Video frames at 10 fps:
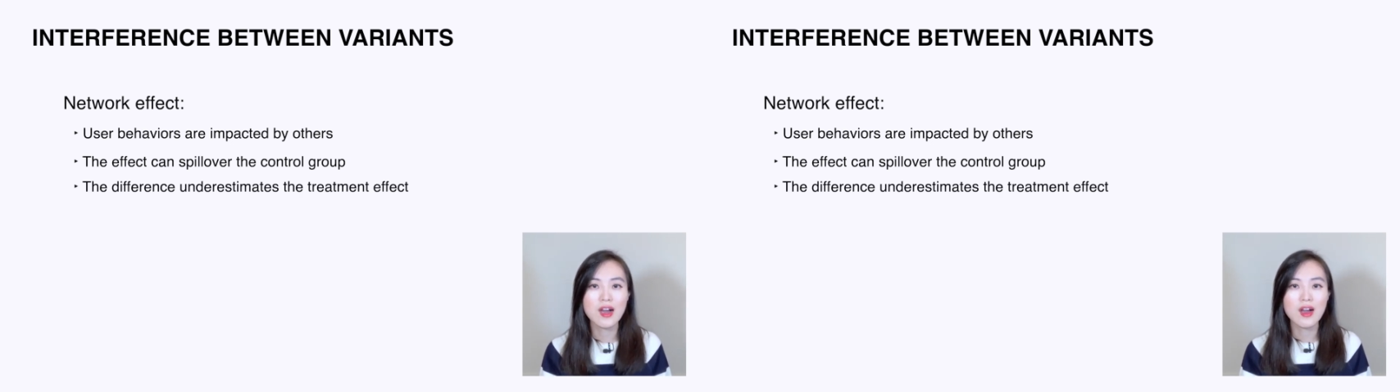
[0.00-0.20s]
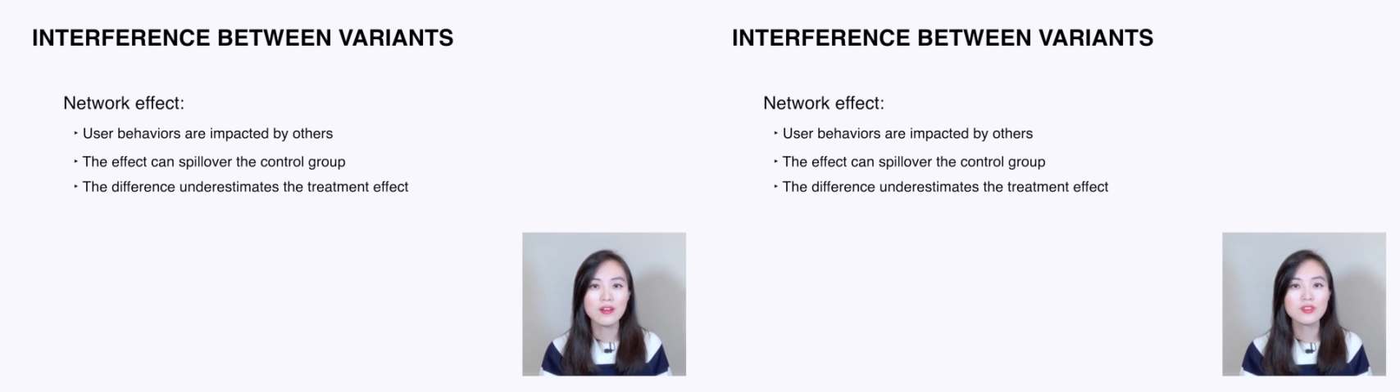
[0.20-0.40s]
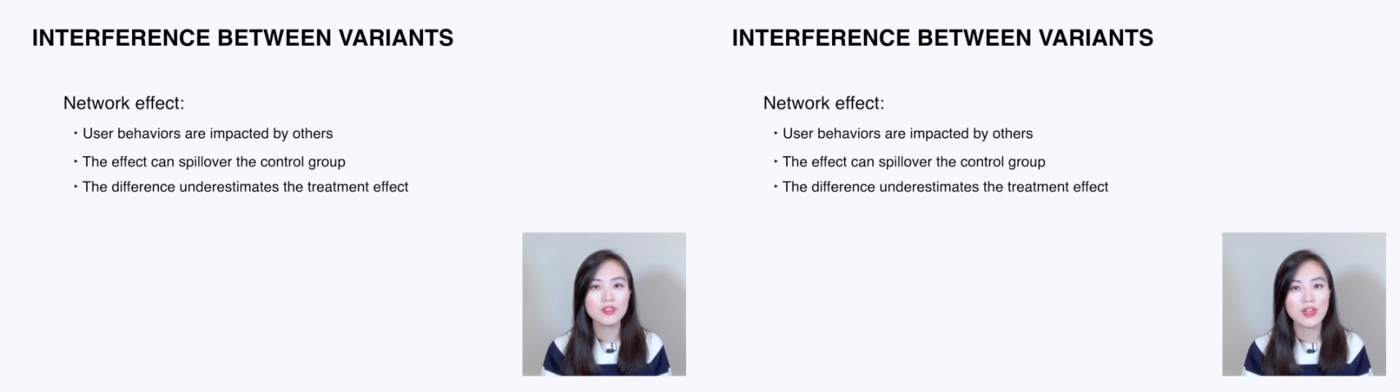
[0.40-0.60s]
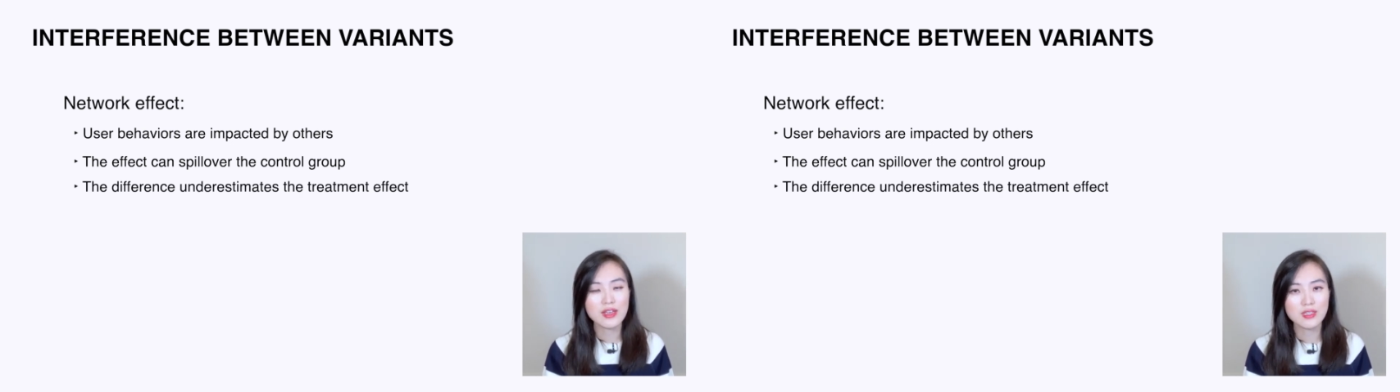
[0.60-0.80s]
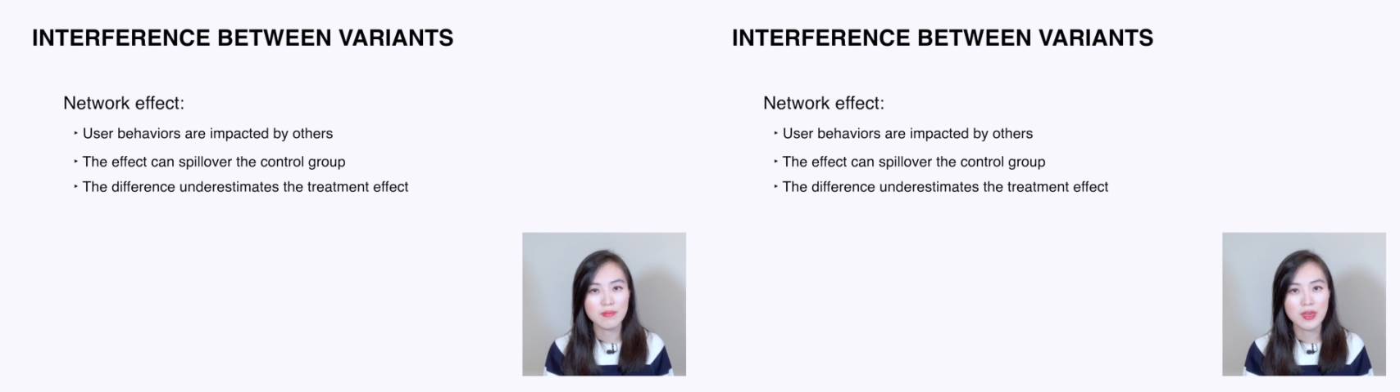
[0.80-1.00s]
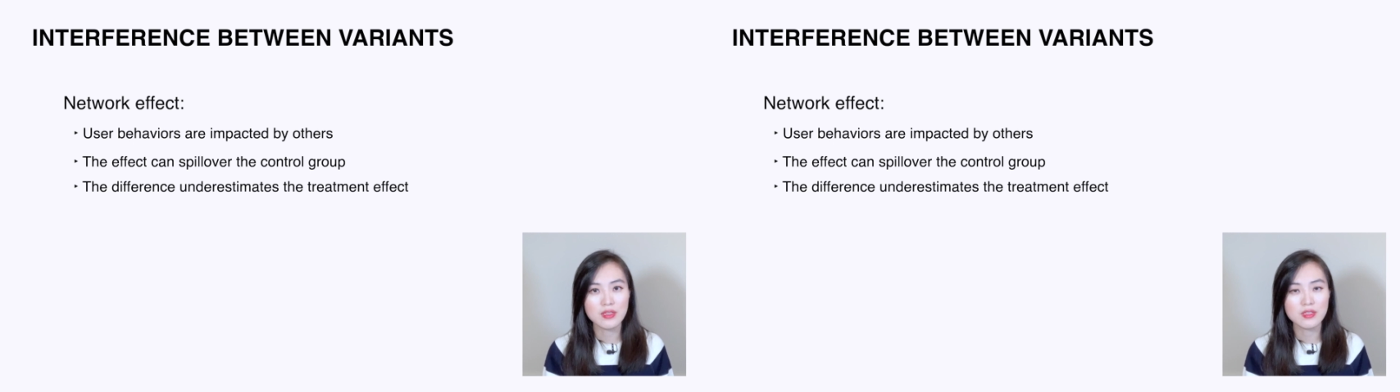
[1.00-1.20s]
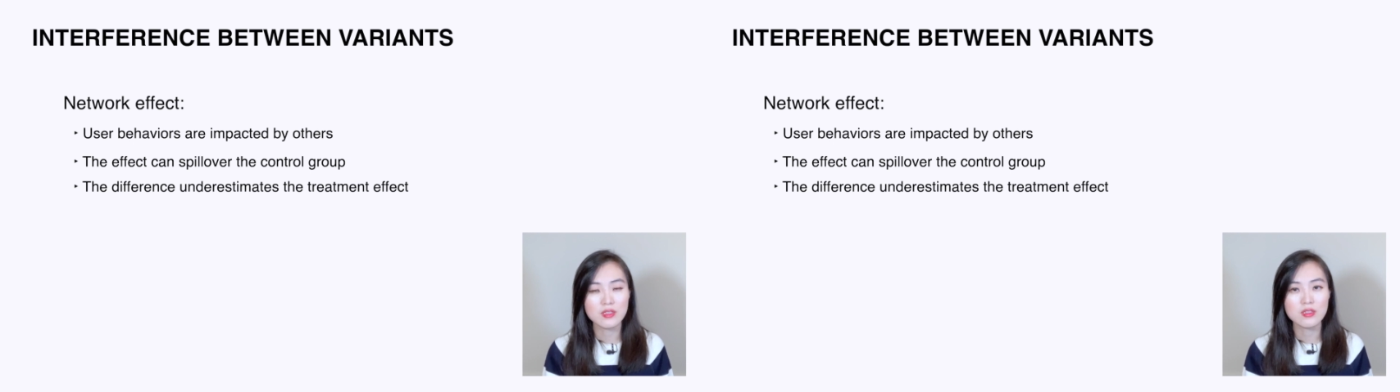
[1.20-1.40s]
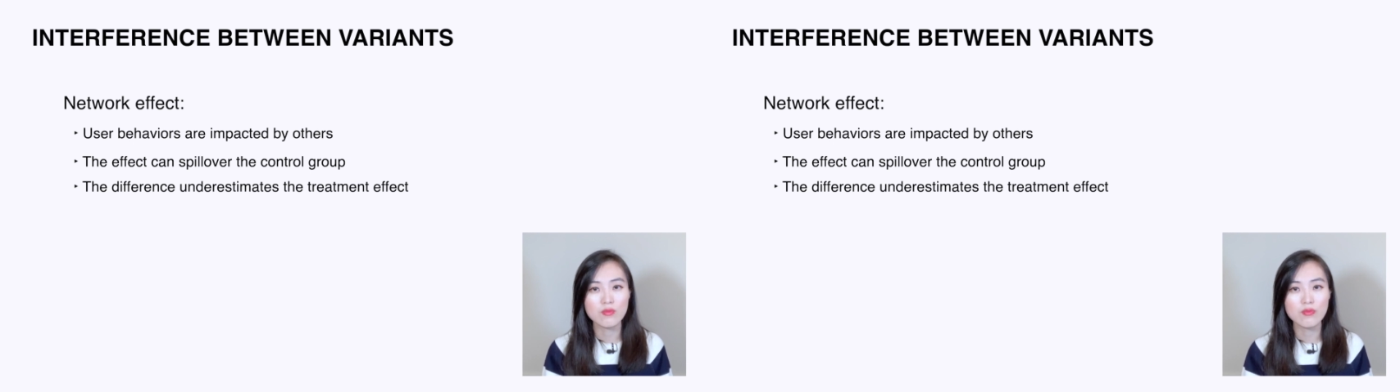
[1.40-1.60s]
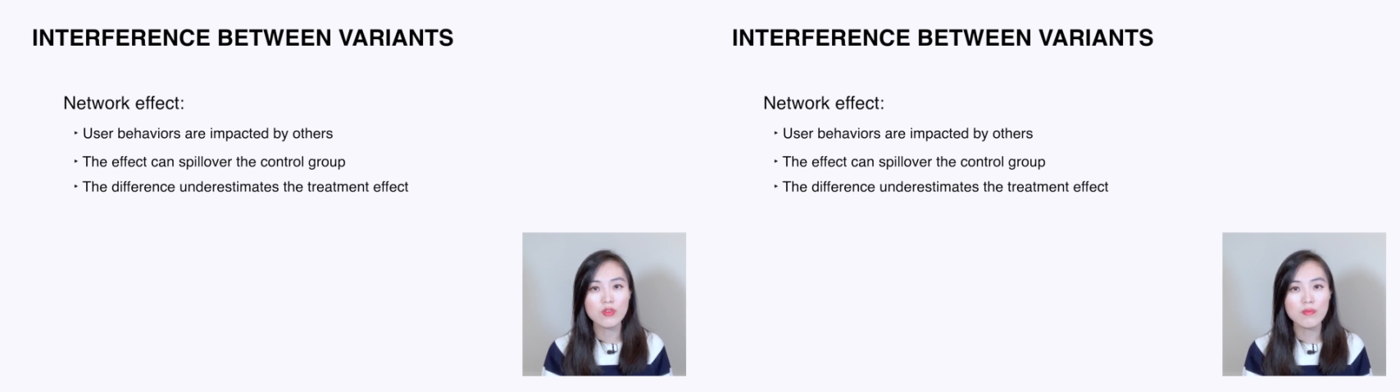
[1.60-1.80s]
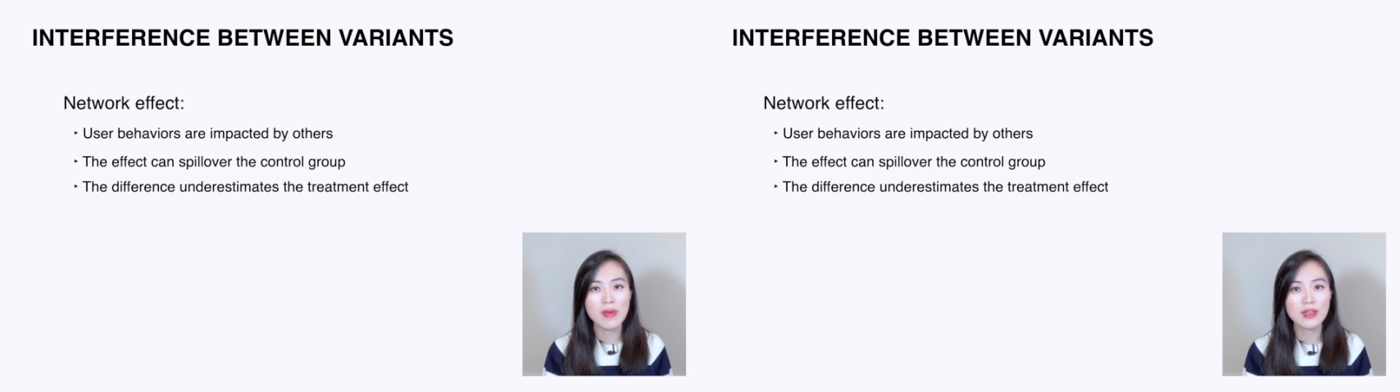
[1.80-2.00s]
underestimates the
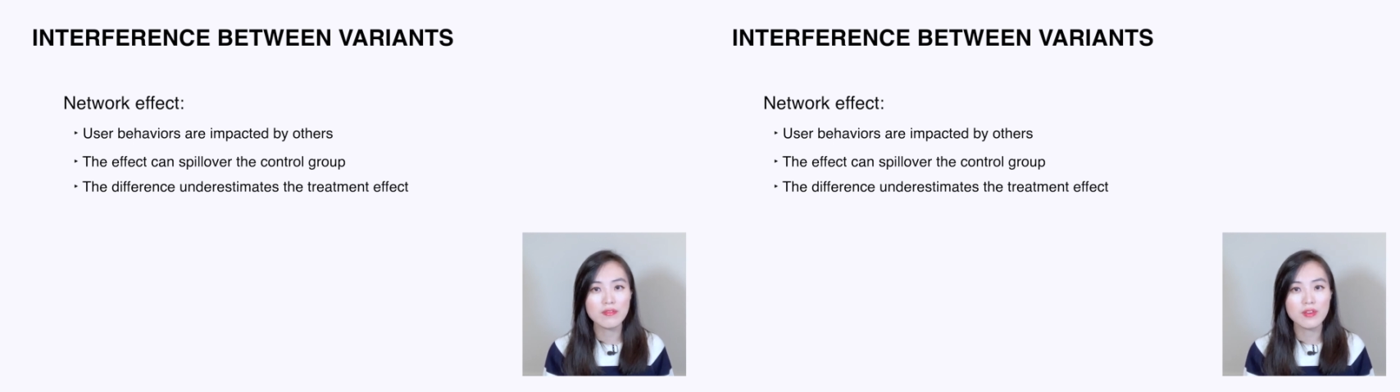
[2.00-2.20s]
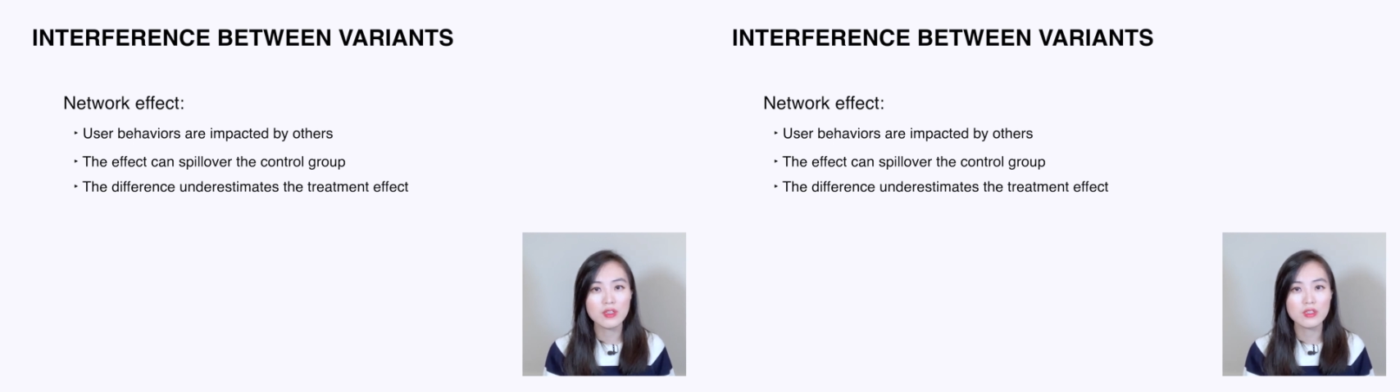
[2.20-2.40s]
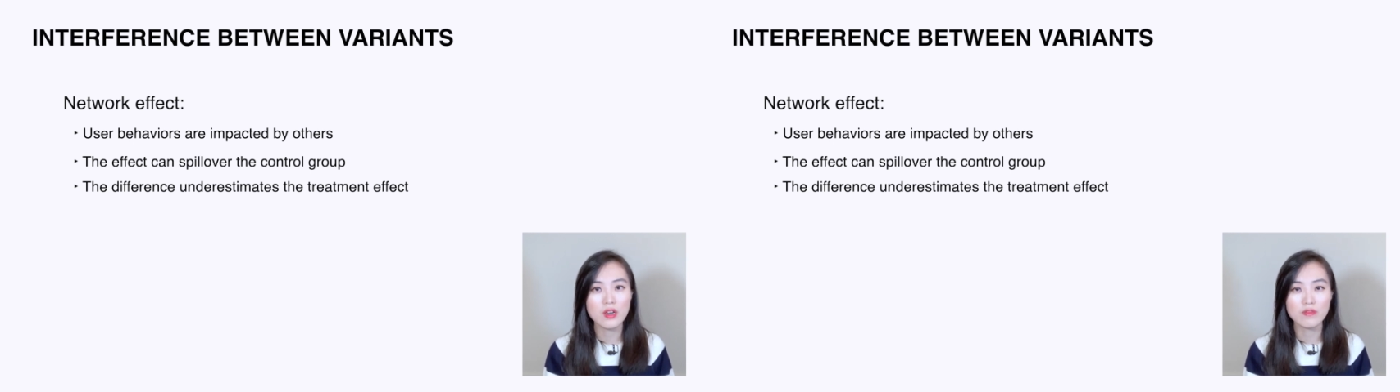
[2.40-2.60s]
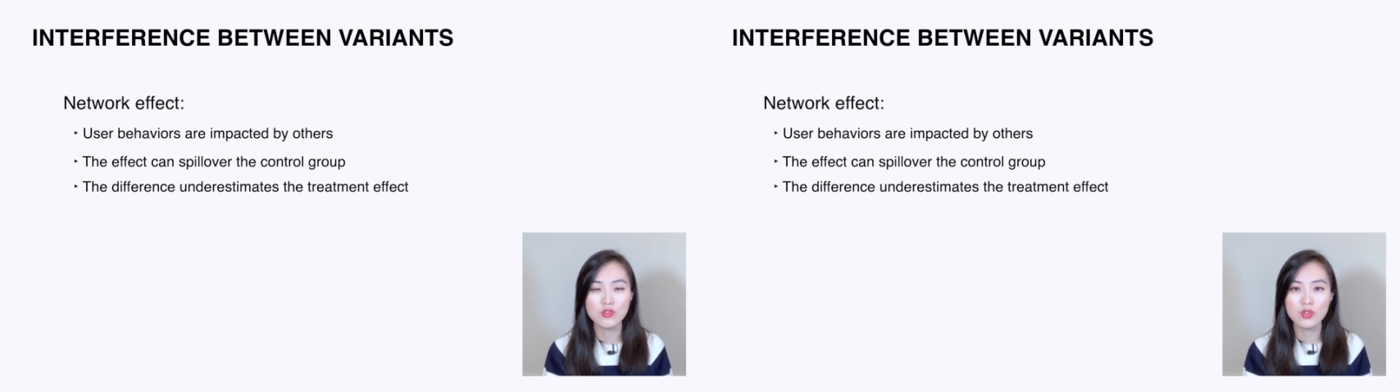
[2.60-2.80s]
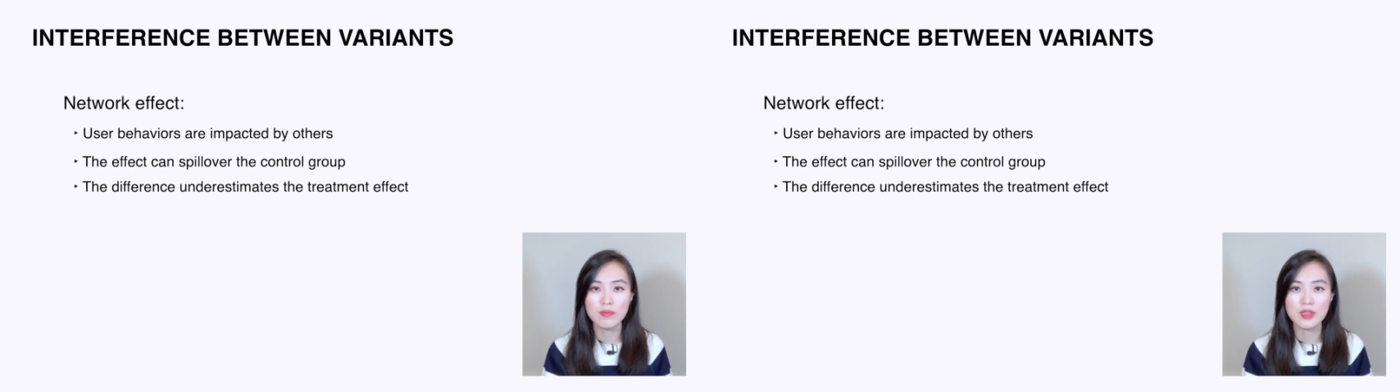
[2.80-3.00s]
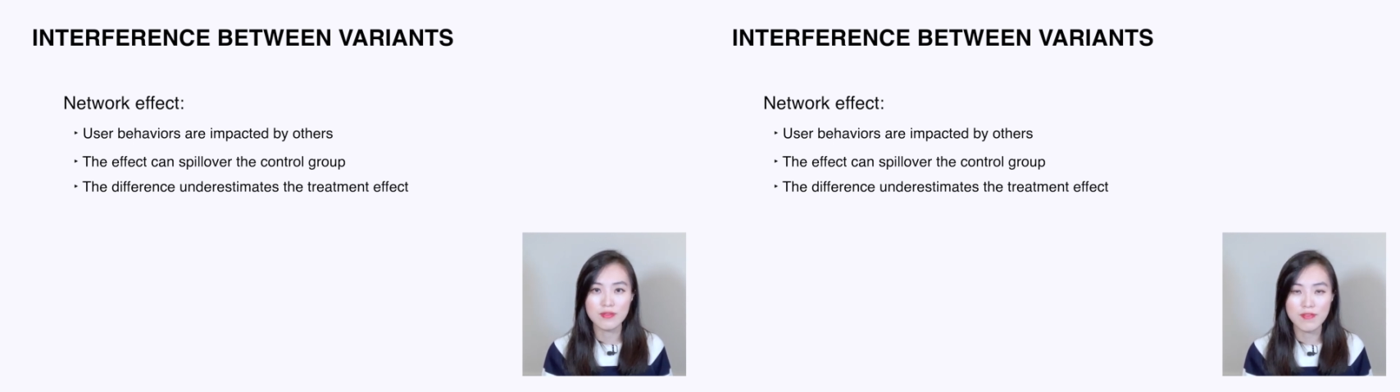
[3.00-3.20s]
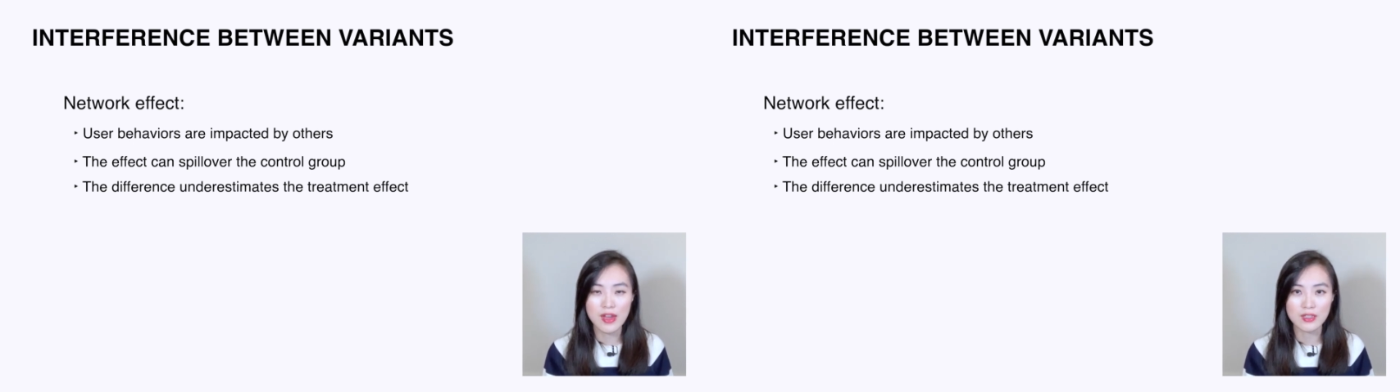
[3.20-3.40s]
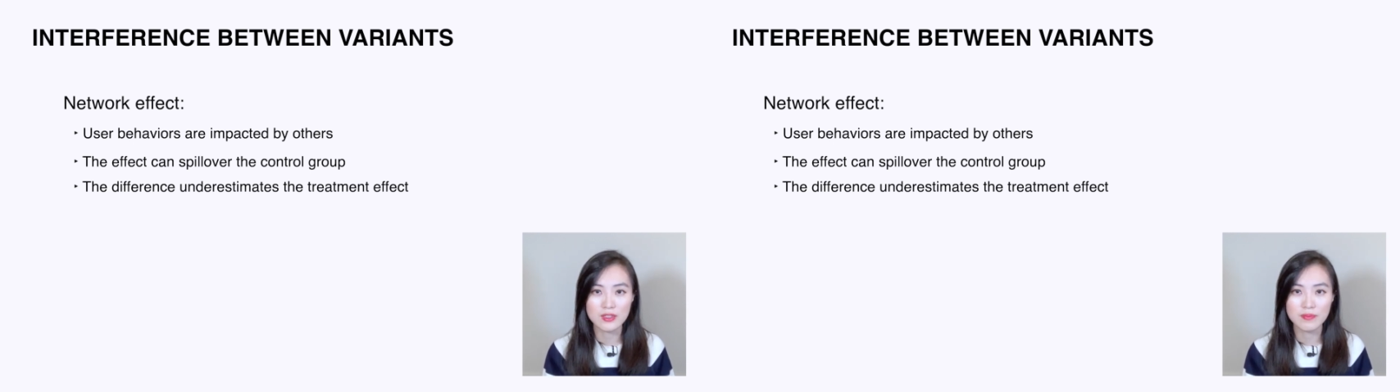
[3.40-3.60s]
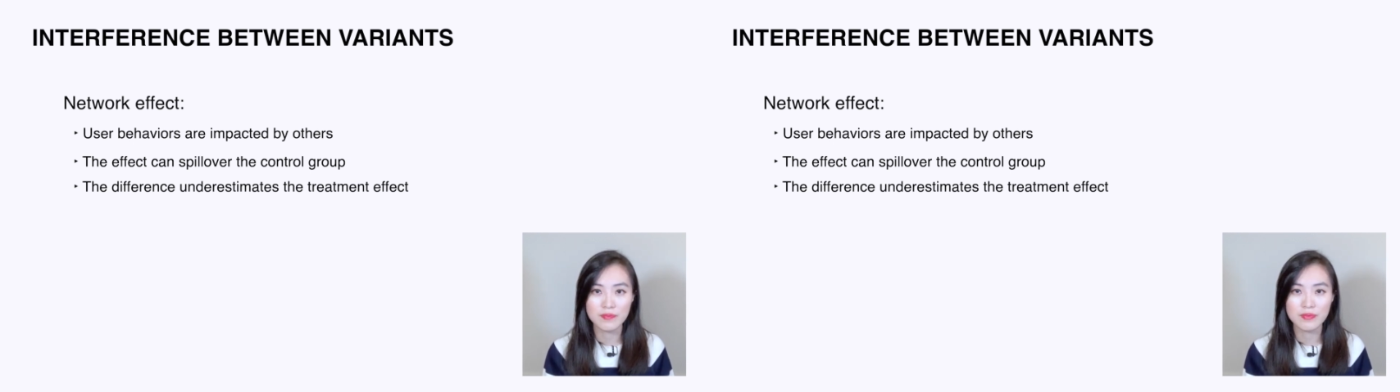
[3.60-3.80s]
real benefit of the treatment effect.